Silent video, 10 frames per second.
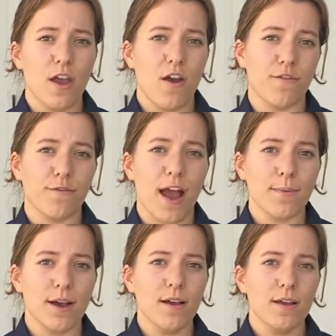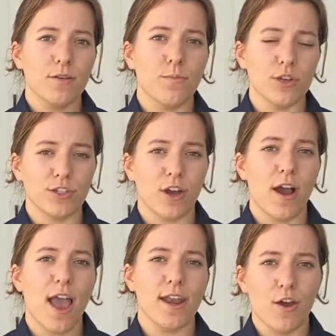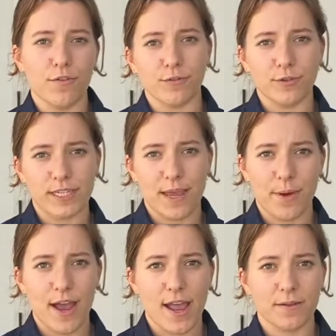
of fiber, moisture, and overall DMI.